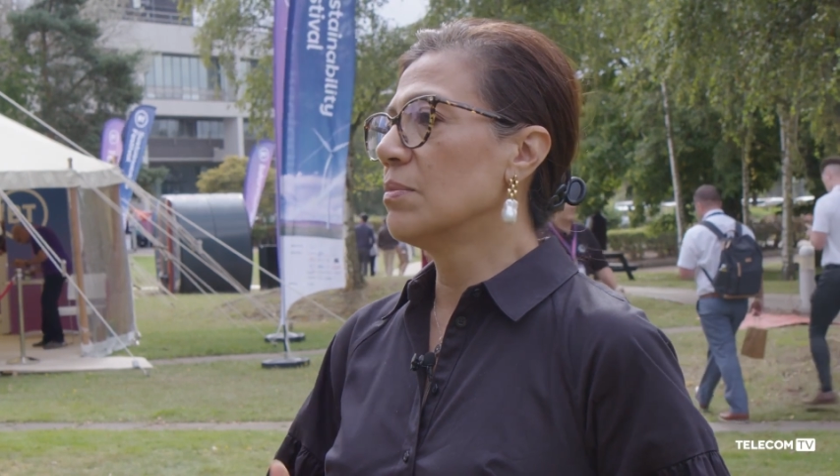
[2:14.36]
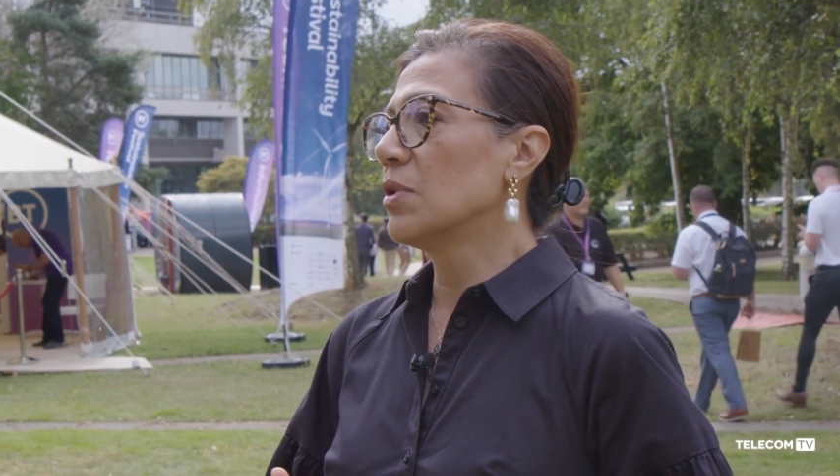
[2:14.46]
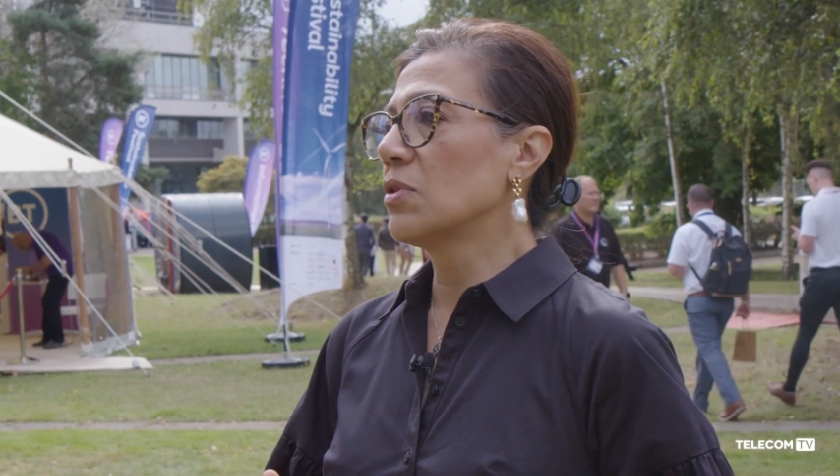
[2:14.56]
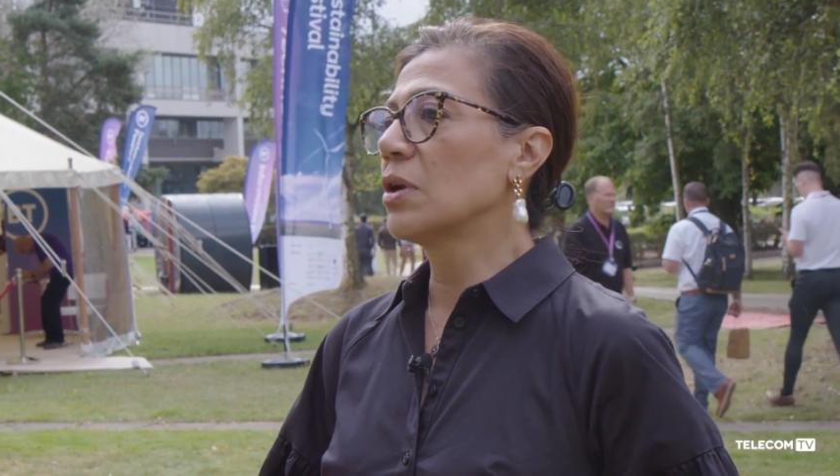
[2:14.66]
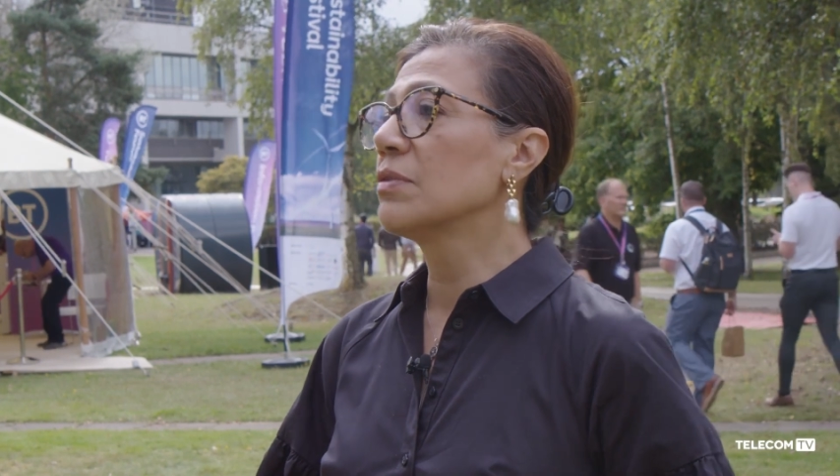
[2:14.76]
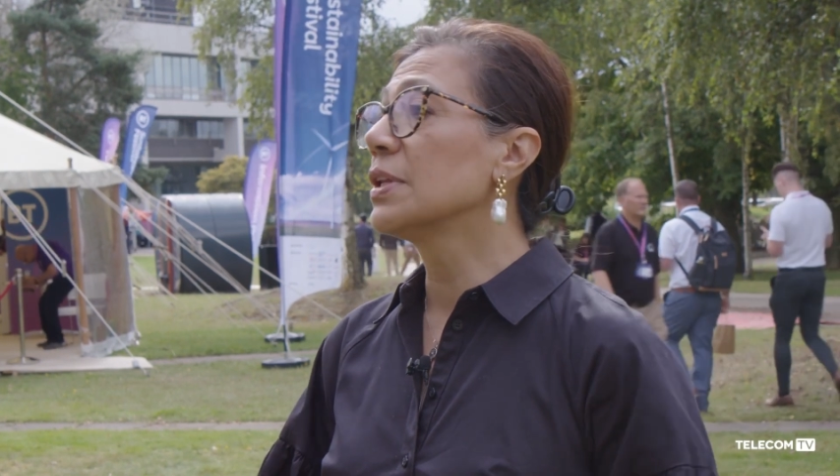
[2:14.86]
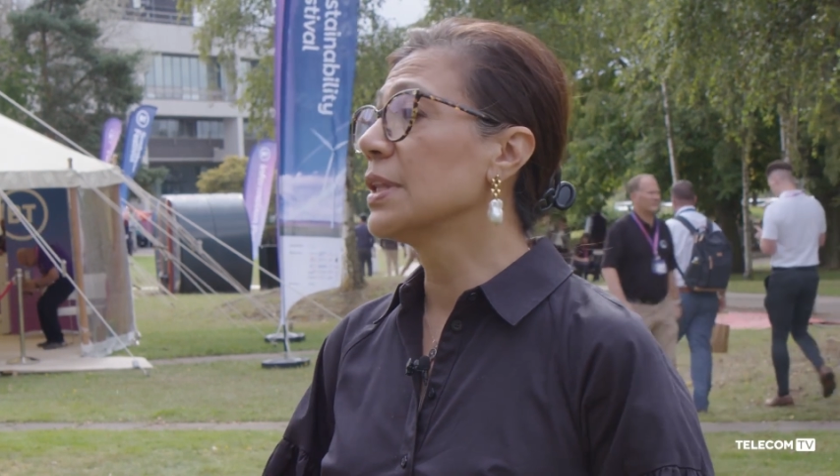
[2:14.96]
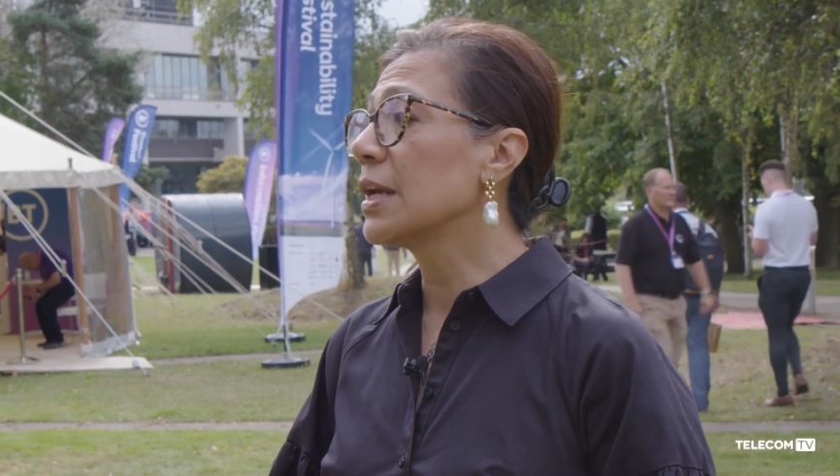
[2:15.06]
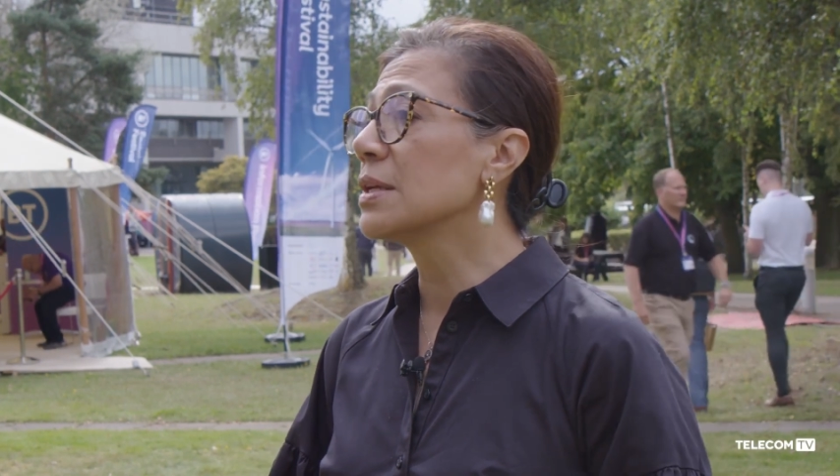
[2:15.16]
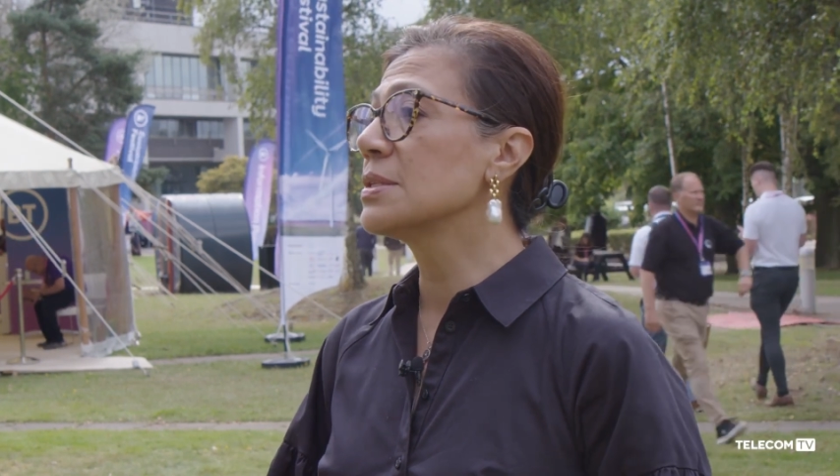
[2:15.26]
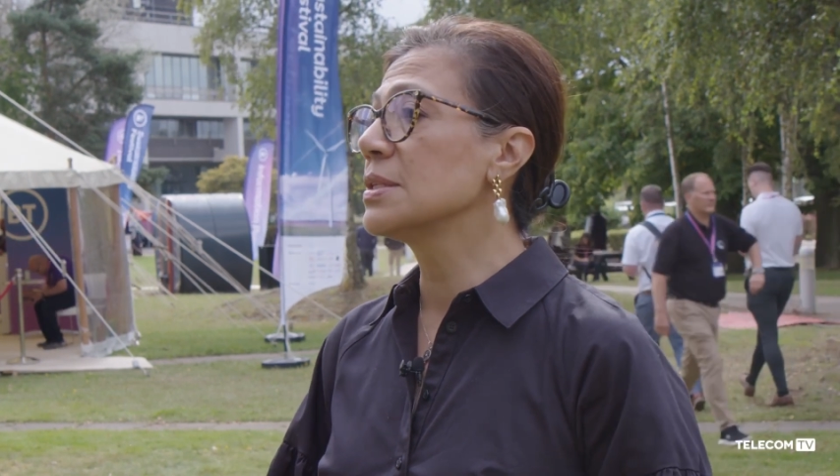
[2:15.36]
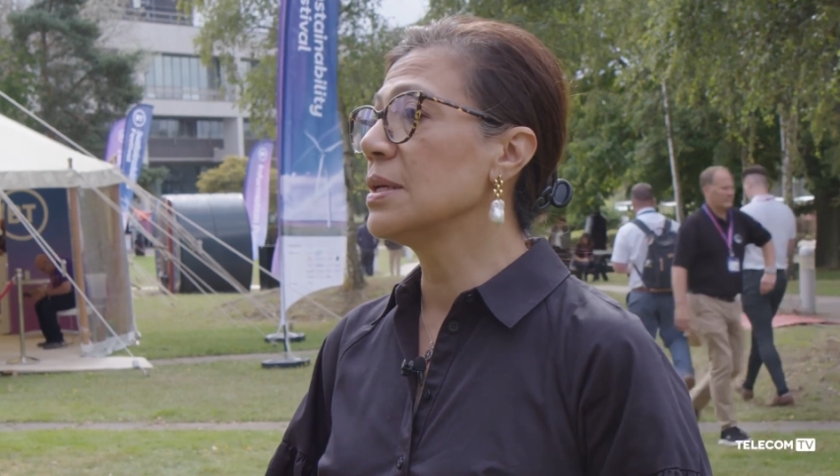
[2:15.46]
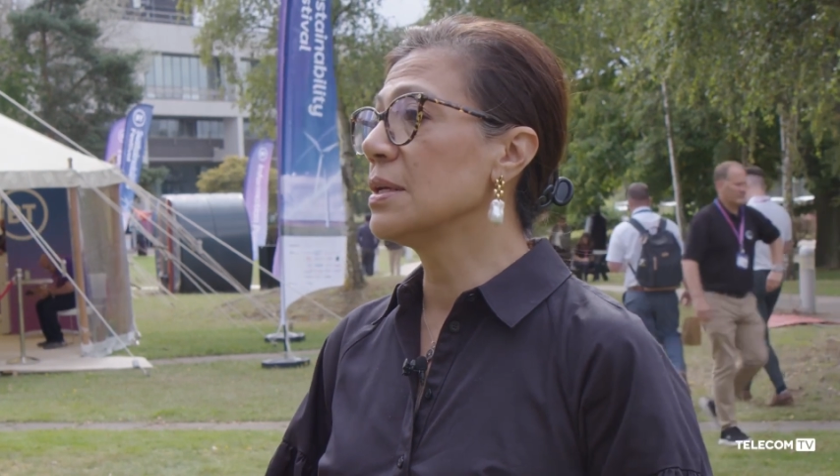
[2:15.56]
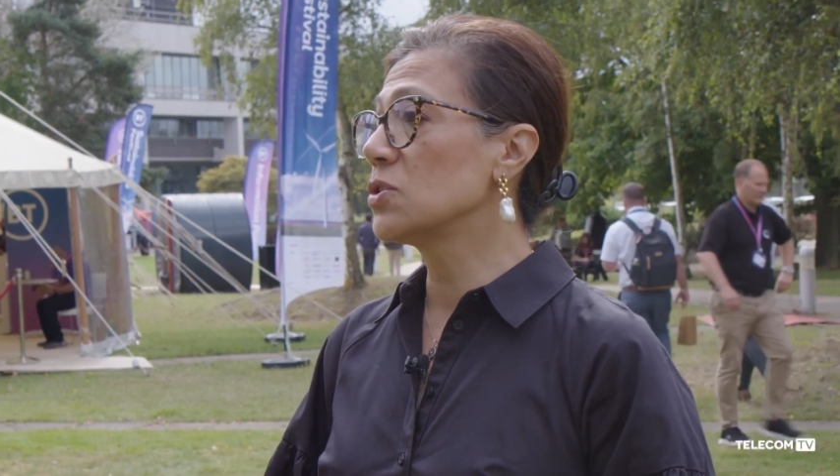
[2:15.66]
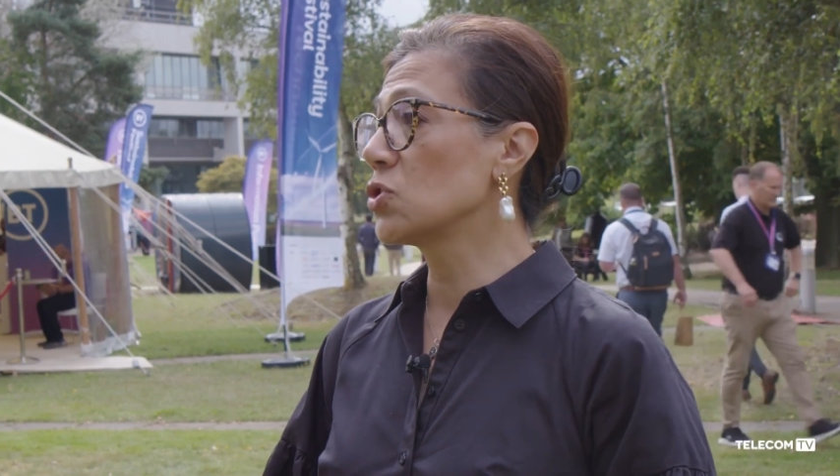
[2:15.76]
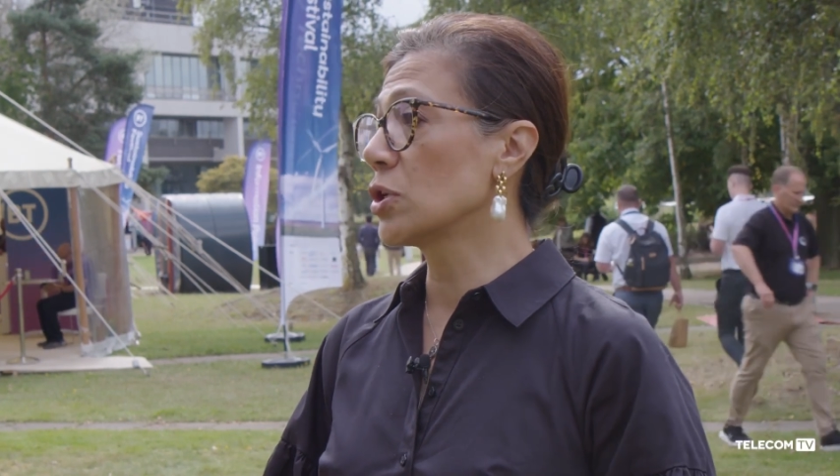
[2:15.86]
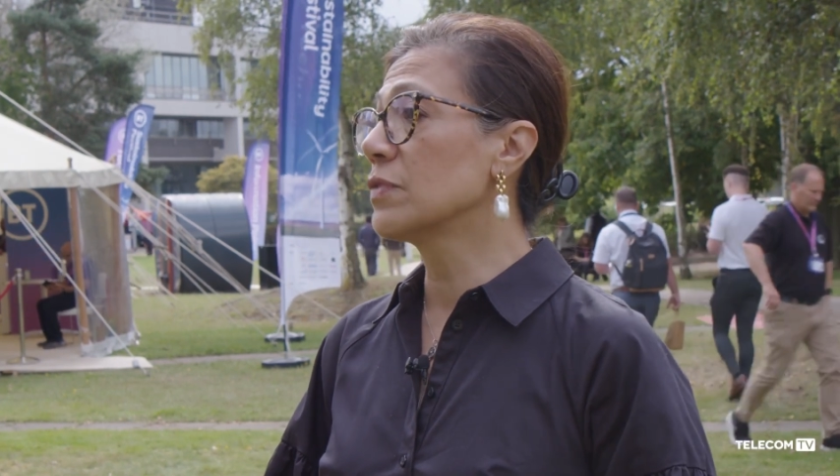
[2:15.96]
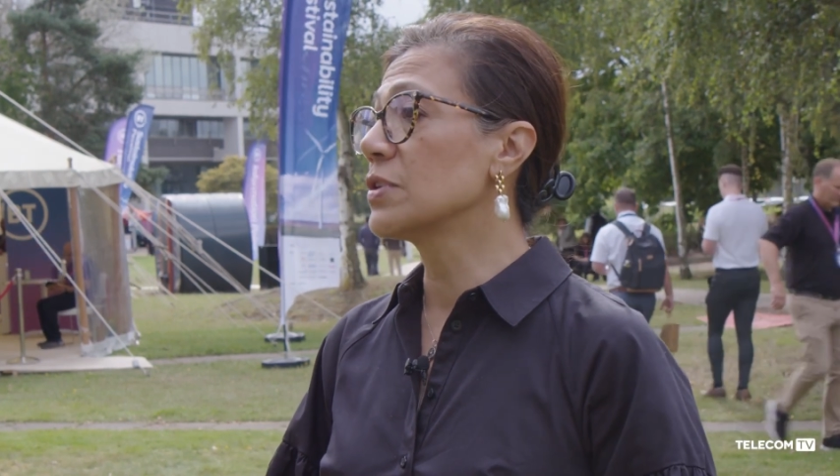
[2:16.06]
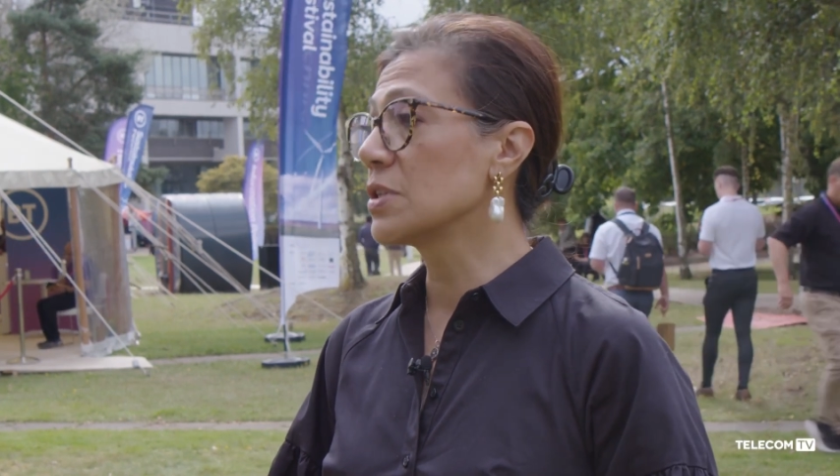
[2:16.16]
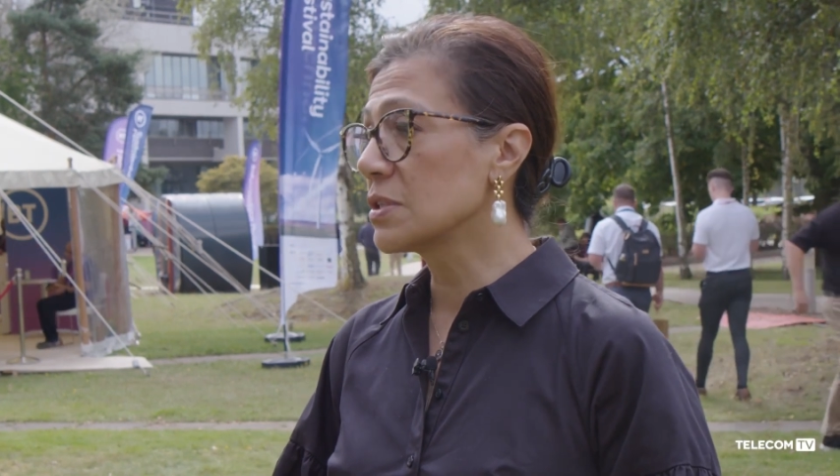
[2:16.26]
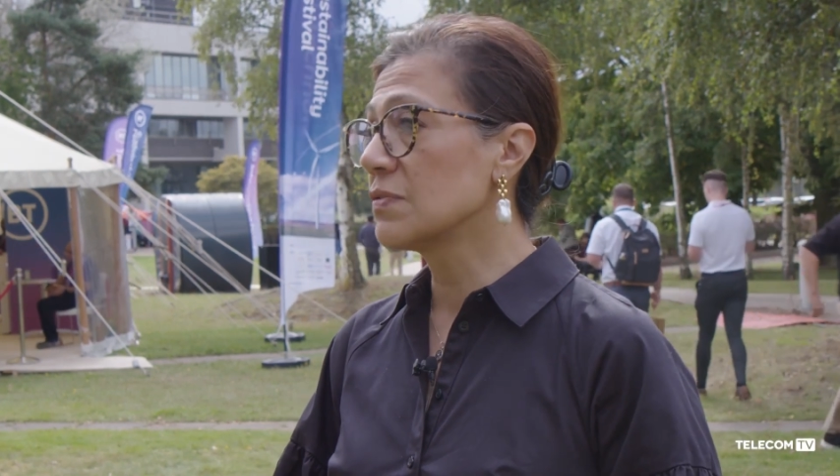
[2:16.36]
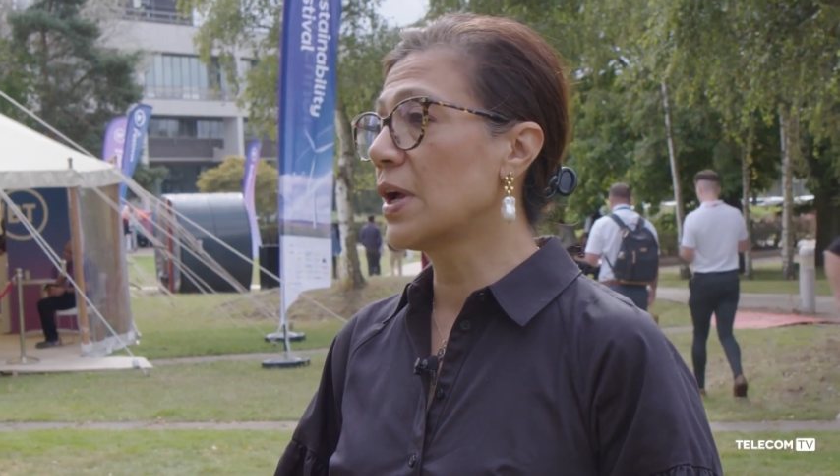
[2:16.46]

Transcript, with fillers: a lot of the legacy services,